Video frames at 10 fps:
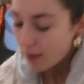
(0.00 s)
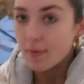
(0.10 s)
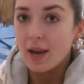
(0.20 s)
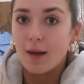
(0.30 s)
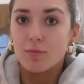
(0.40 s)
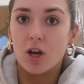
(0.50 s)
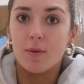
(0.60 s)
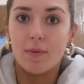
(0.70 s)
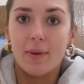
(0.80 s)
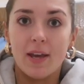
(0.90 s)
my laptop,
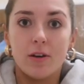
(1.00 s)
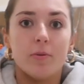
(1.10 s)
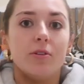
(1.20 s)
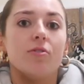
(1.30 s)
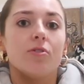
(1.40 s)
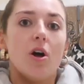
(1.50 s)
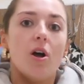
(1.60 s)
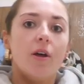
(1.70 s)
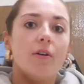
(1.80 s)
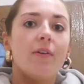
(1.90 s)
my makeup and stuff
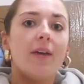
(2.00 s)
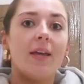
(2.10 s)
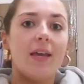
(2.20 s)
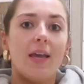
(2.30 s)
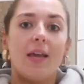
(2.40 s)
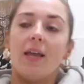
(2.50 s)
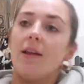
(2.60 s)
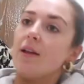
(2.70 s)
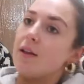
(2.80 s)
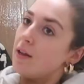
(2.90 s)
in
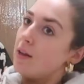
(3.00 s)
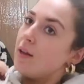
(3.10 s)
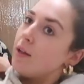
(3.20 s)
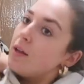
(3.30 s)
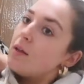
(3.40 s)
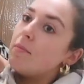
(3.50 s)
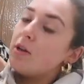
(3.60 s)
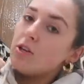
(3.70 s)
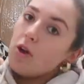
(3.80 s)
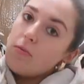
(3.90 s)
my
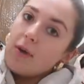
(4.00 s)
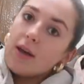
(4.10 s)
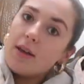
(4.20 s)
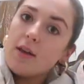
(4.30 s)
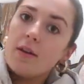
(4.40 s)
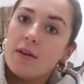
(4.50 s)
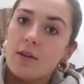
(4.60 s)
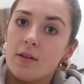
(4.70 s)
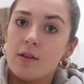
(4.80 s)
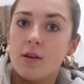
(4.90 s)
tote bag.
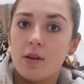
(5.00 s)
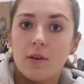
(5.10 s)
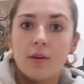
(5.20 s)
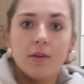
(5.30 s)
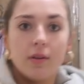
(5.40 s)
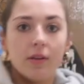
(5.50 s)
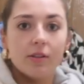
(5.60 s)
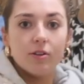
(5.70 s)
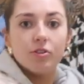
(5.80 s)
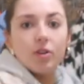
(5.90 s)

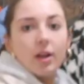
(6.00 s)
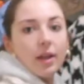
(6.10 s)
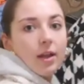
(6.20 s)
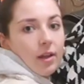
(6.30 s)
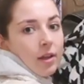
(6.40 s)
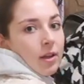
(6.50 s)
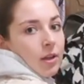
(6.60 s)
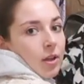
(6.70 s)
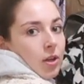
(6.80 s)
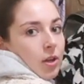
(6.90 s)
It's literally
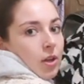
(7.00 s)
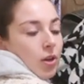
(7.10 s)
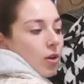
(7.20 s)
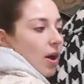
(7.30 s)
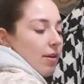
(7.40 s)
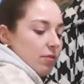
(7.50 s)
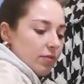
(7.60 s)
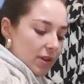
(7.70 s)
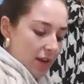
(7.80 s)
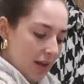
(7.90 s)
got
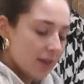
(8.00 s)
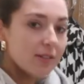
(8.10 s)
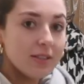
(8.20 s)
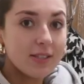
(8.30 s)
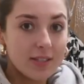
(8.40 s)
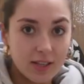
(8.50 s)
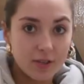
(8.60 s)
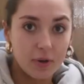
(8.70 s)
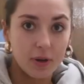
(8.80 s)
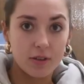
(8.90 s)
everything in. It has 6
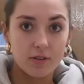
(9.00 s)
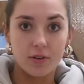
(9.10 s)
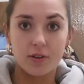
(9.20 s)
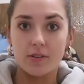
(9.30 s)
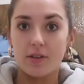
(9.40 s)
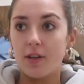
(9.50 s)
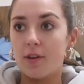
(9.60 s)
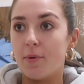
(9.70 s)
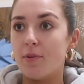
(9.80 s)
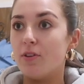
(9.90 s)
pockets, guys.
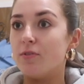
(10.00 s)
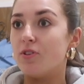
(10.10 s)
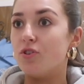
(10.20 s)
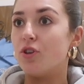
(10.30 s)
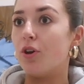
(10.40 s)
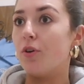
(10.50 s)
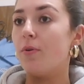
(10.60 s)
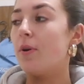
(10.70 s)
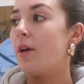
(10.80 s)
I'm only using 2.